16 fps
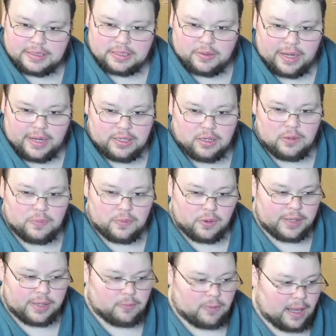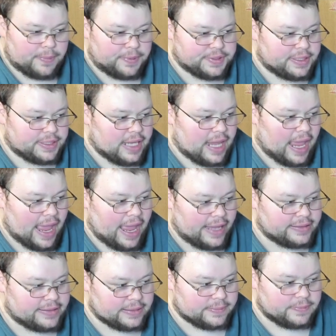So I know Brody Robertson
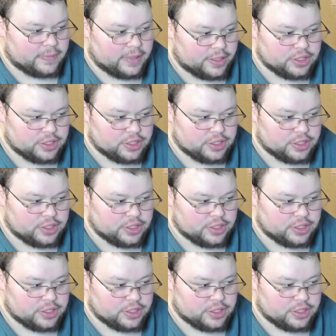had some